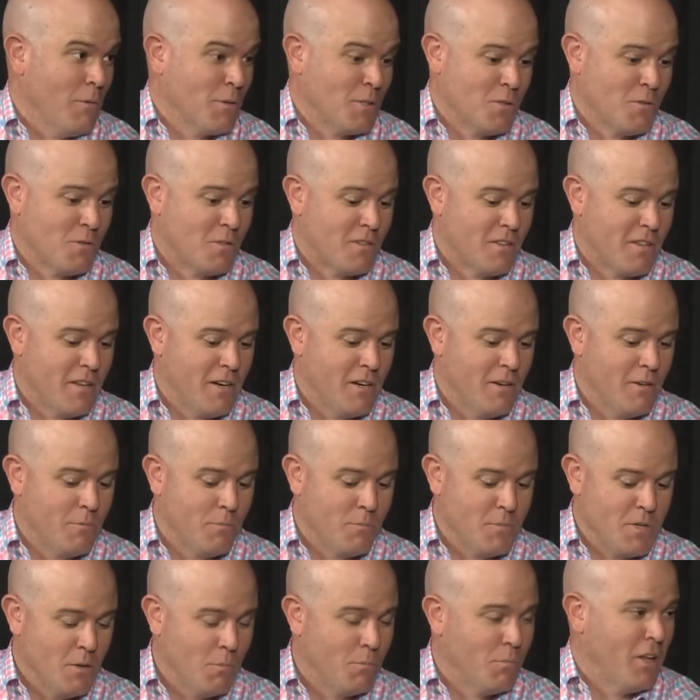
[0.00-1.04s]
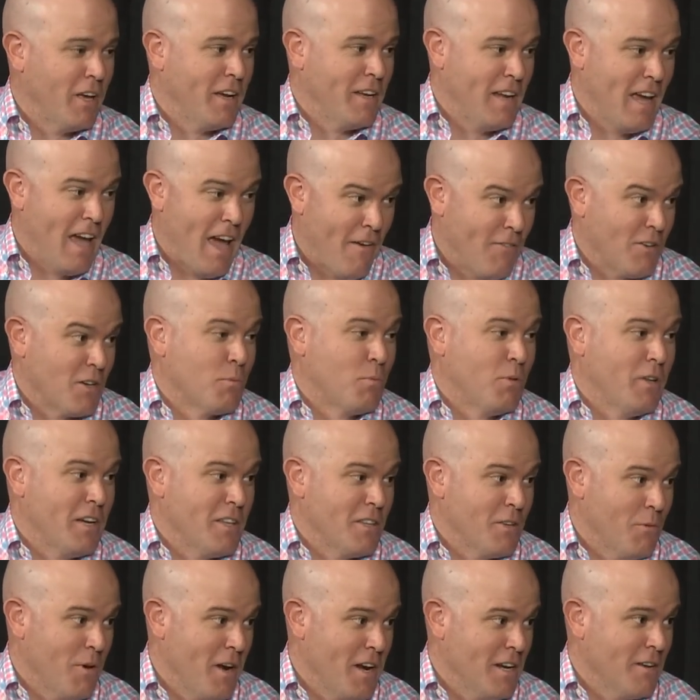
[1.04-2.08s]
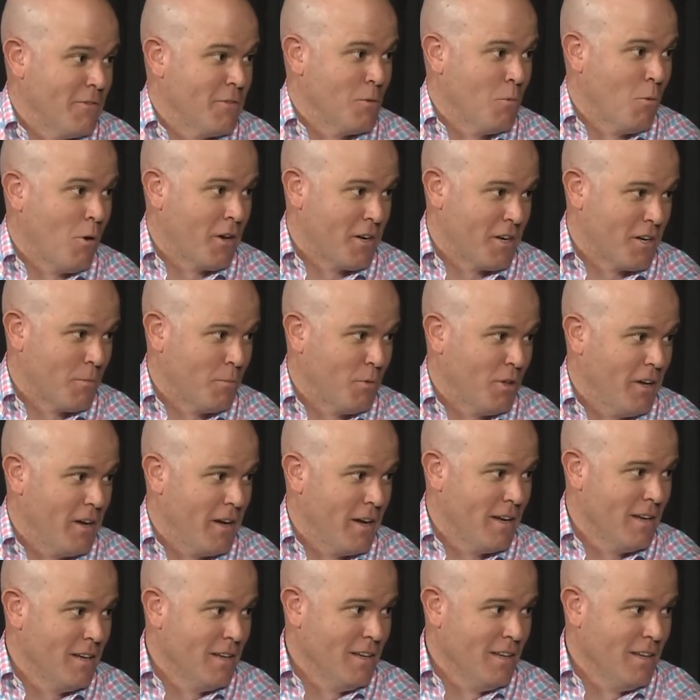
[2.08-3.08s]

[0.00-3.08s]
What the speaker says: I was used to there, having to play in the rain if you wanted to play.